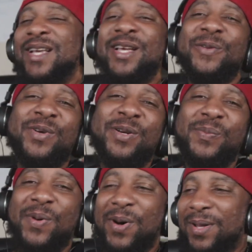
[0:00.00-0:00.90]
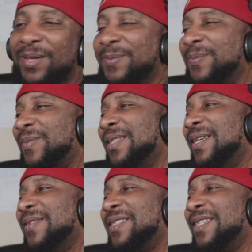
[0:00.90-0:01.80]
It will boil them, you
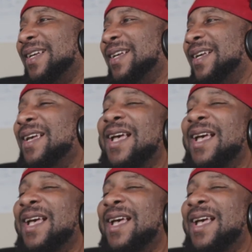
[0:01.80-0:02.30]
know what I'm saying?